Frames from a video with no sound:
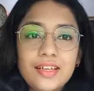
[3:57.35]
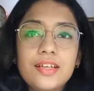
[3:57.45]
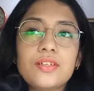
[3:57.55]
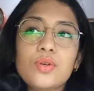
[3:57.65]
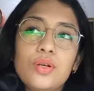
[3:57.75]

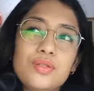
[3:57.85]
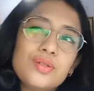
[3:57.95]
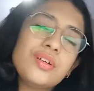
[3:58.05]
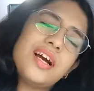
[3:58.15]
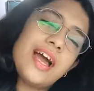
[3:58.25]
It is also
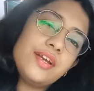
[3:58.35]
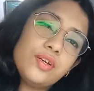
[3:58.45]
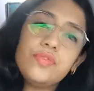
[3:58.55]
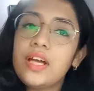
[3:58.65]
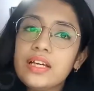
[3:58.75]
kind
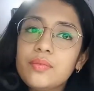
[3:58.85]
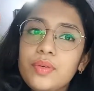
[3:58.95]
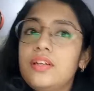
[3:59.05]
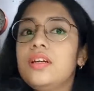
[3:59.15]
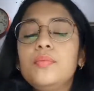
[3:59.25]
of like a
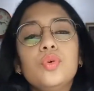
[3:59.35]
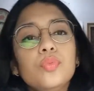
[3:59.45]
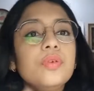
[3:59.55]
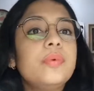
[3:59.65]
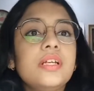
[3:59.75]
brain dump
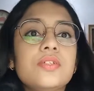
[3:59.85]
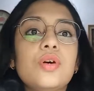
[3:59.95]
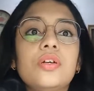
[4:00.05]
notebook, but it's not